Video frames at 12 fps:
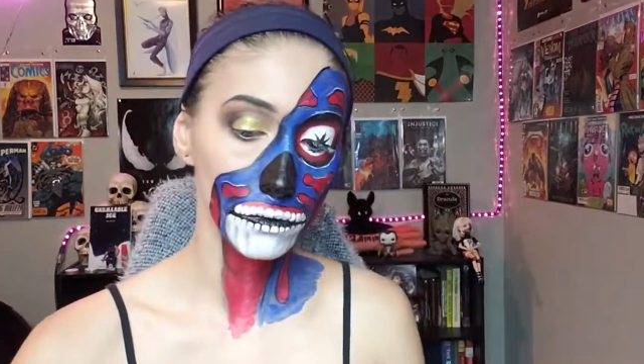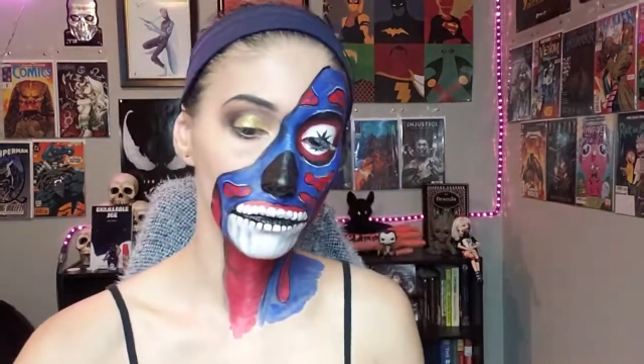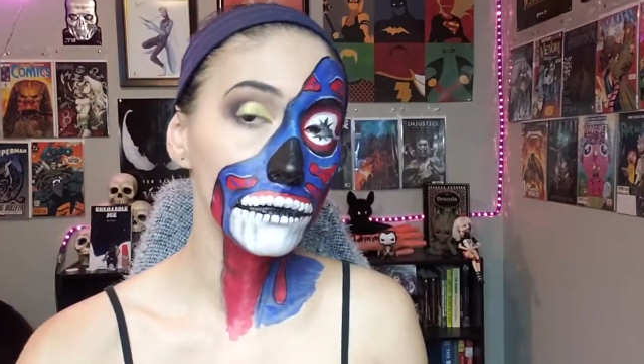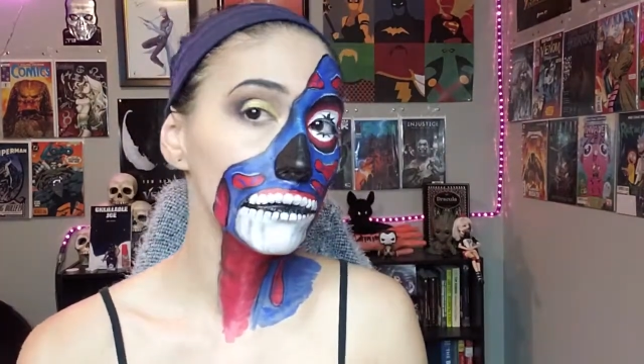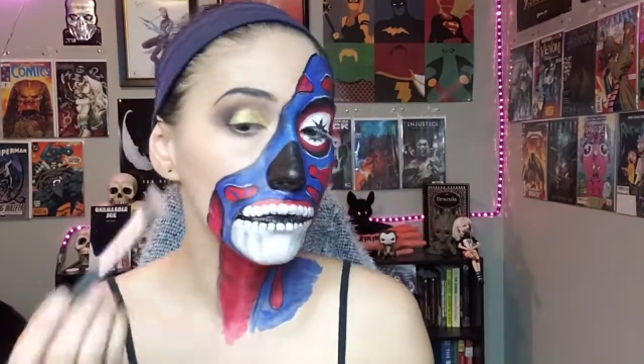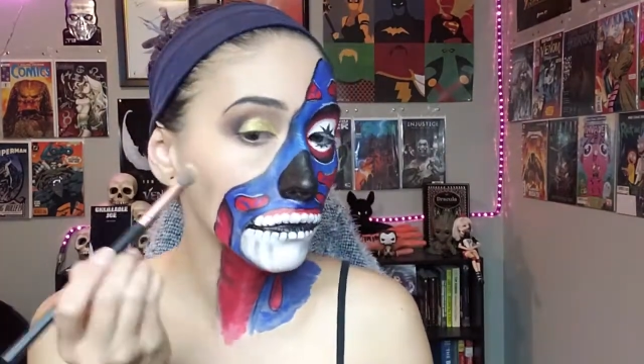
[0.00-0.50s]

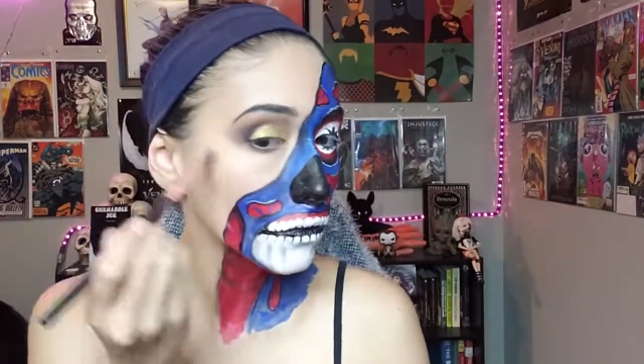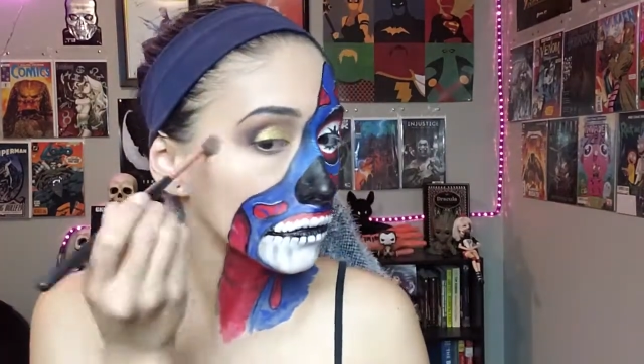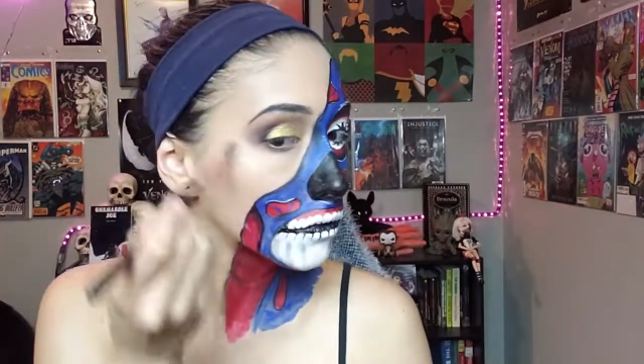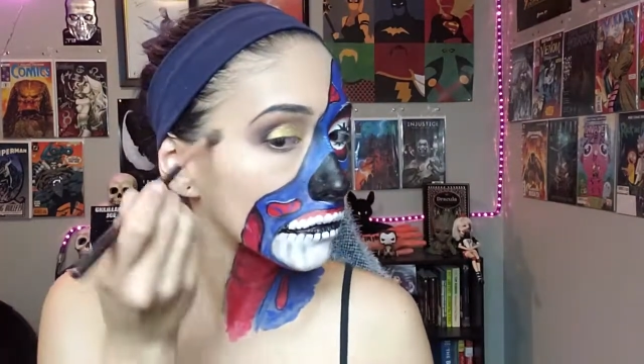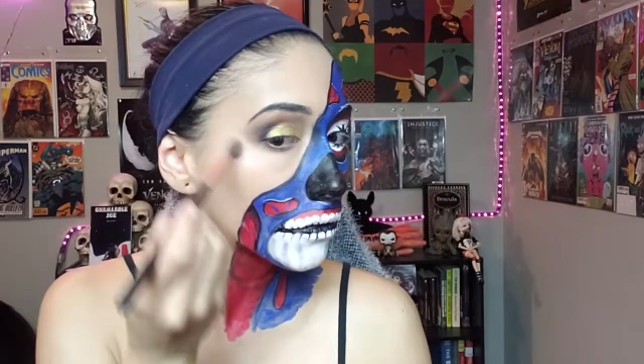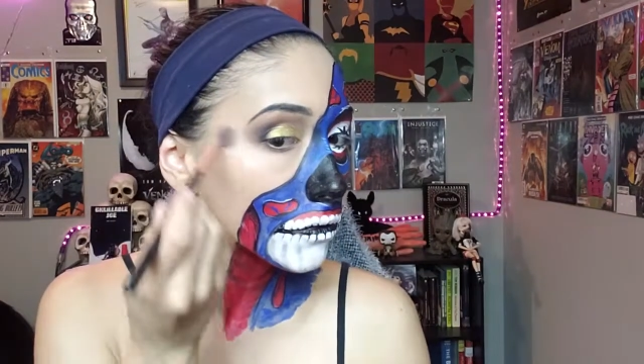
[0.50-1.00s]
one person
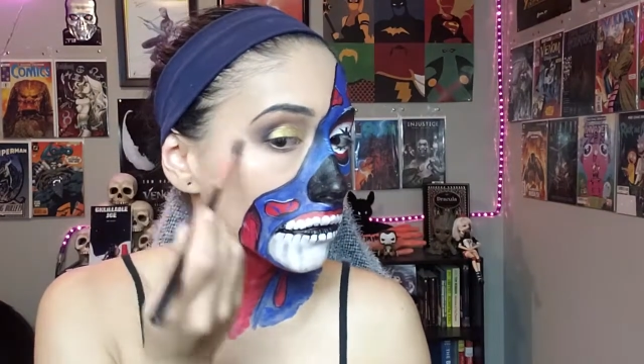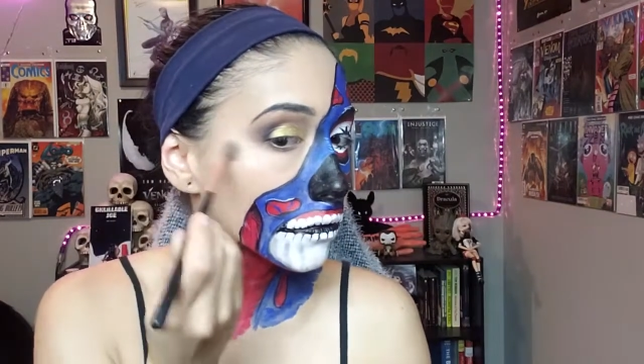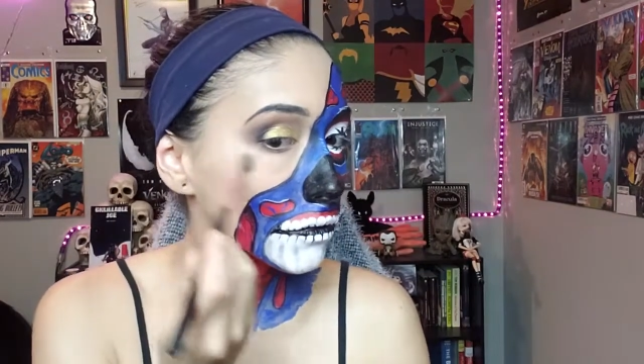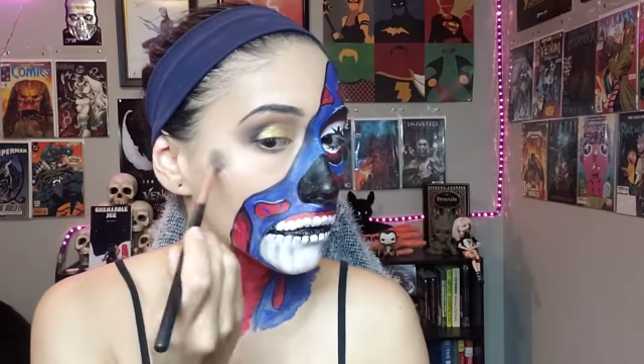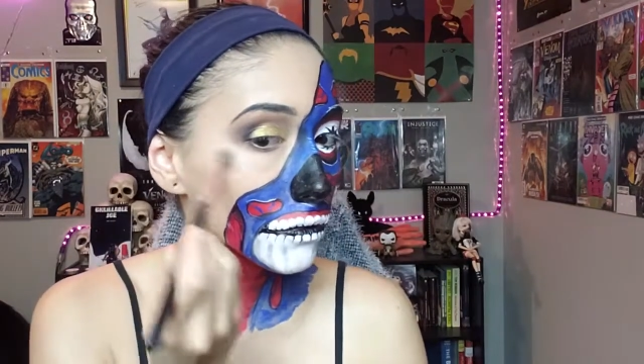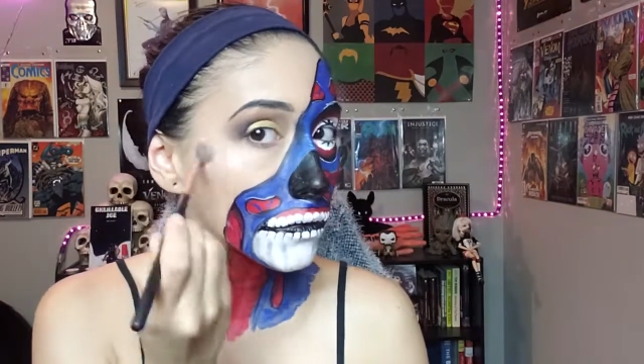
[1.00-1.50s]
or anything,
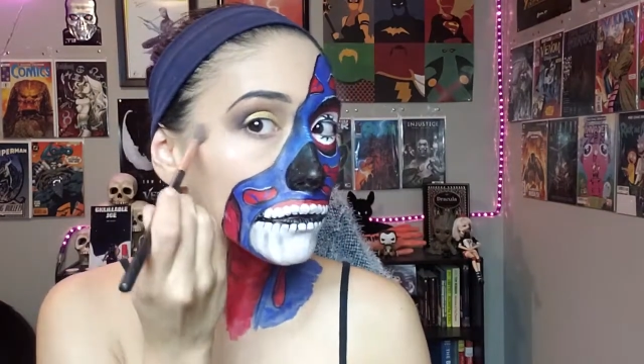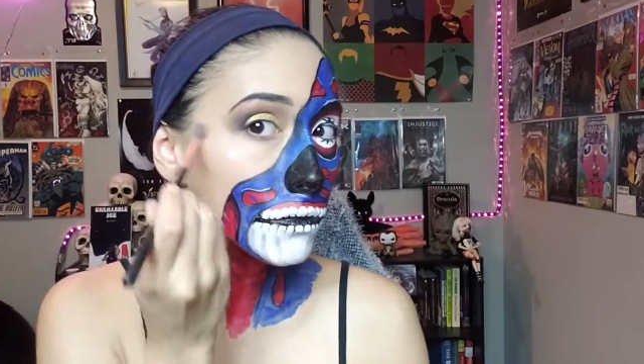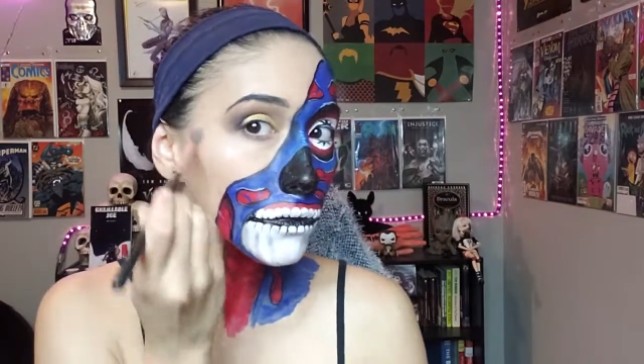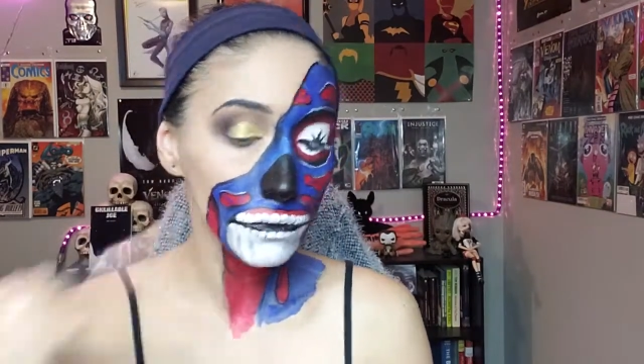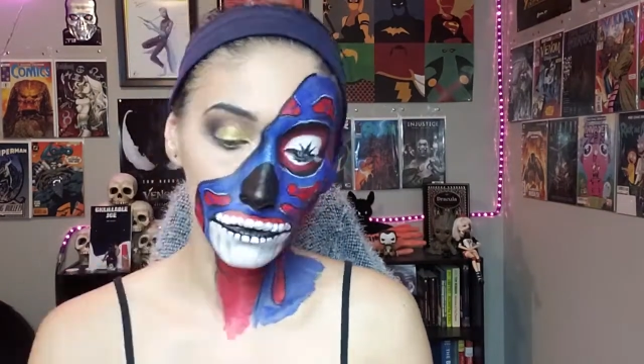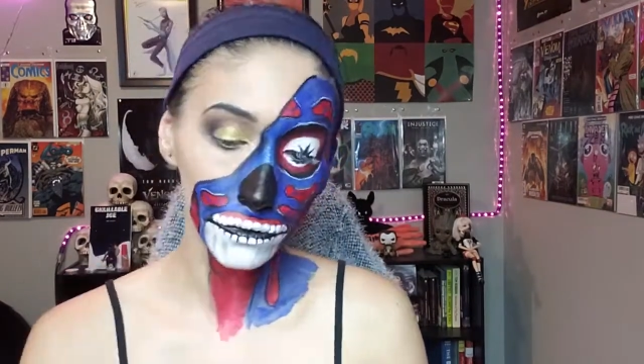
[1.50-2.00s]
nobody,
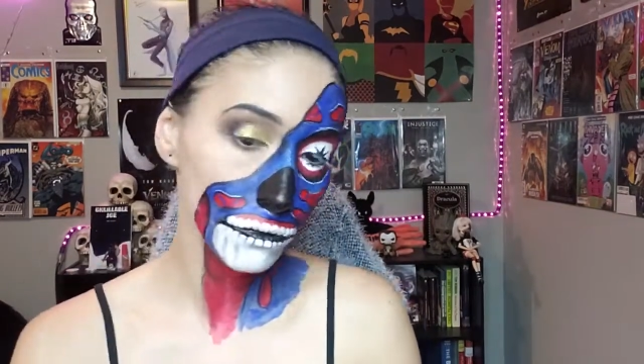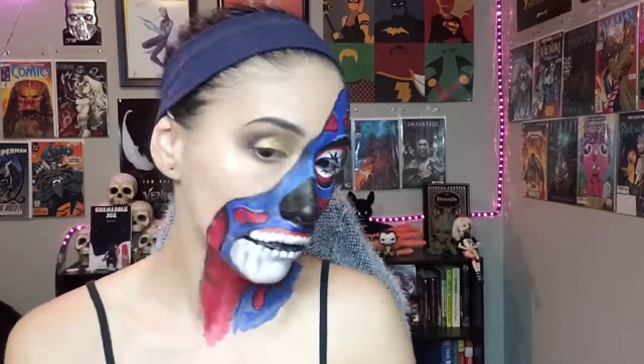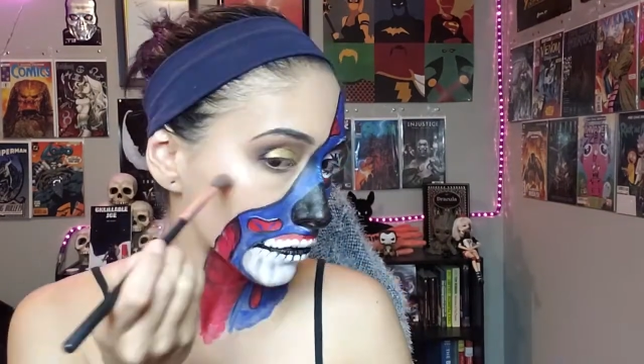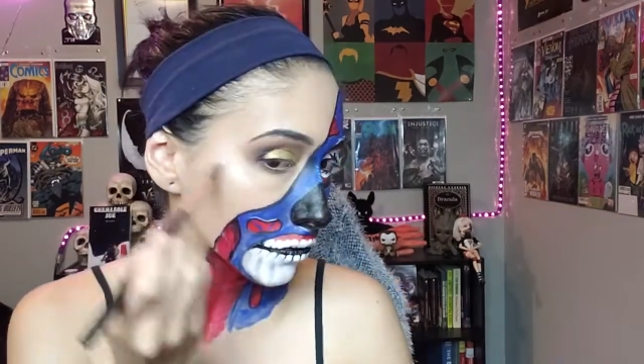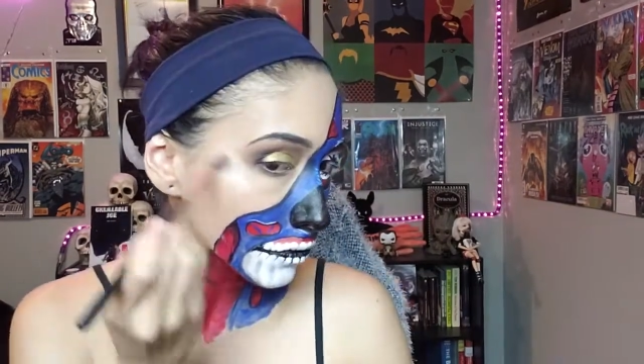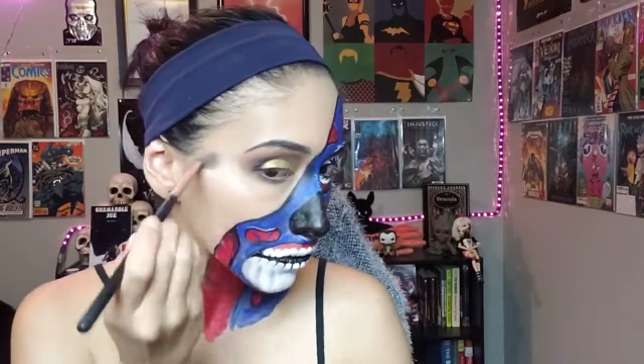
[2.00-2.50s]

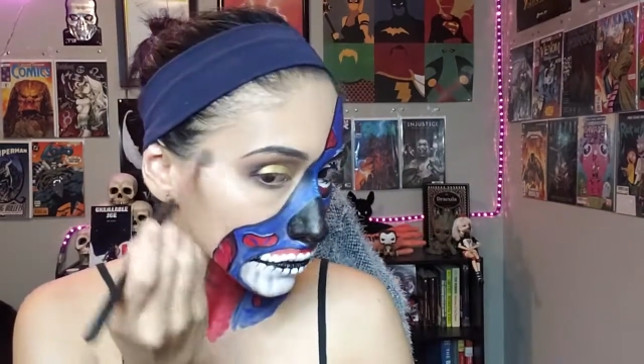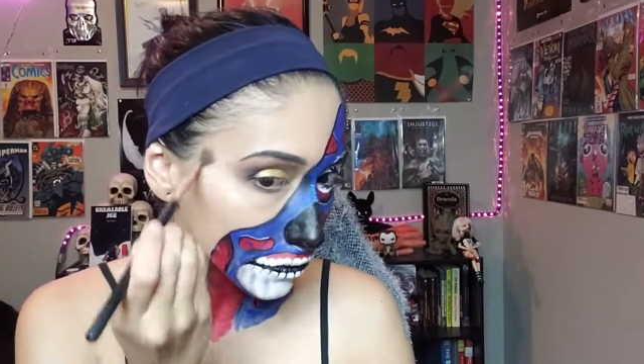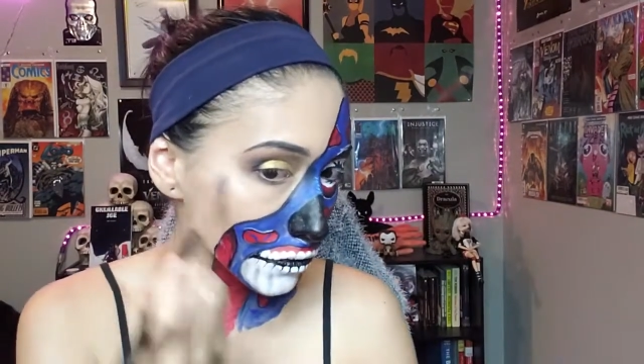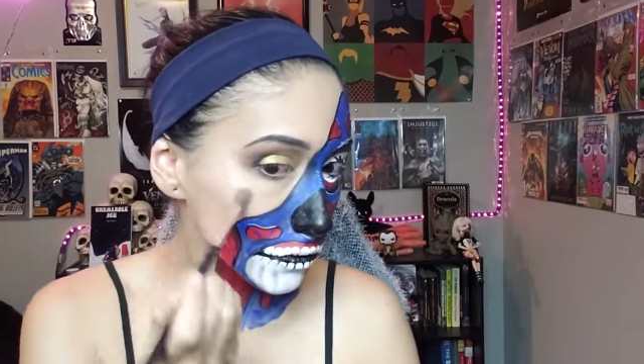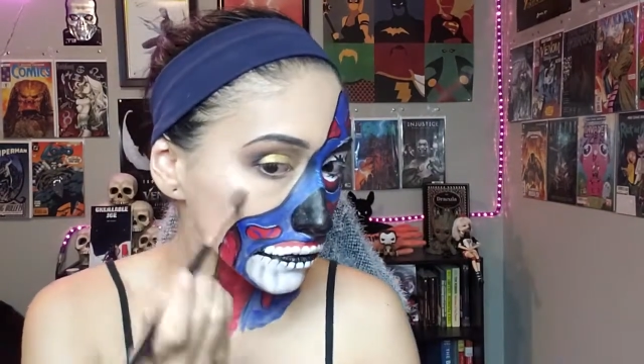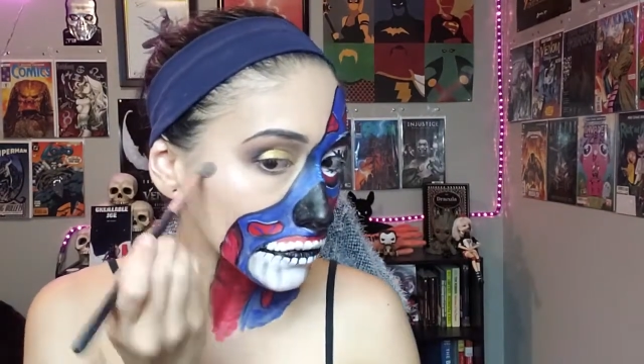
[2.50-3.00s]
no one hurt
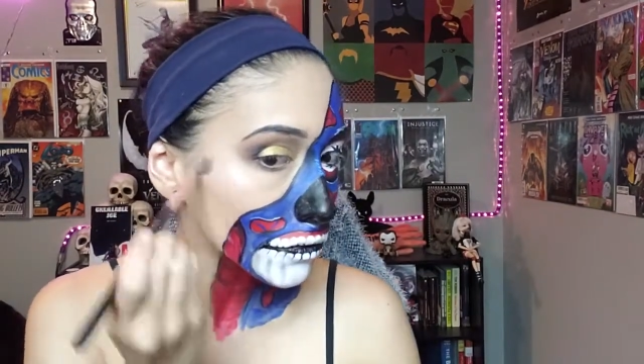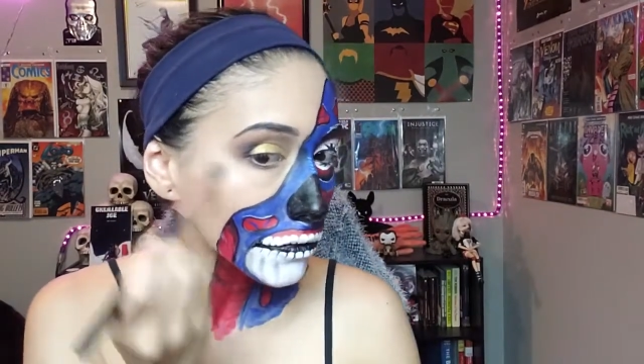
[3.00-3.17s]
me,